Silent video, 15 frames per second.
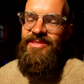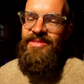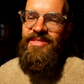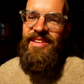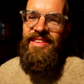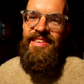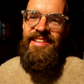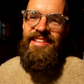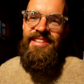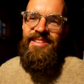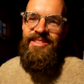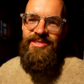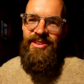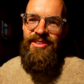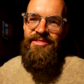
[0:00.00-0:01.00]
with the
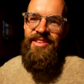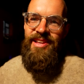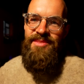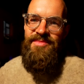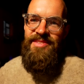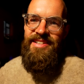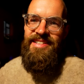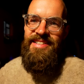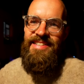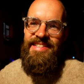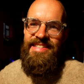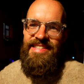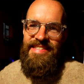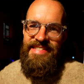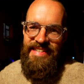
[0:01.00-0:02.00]
two of them,
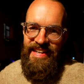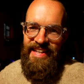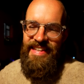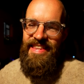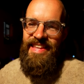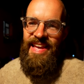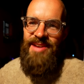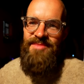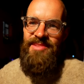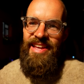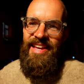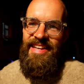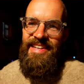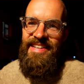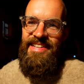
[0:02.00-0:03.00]
sitting in the
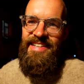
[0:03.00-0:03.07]
airplane,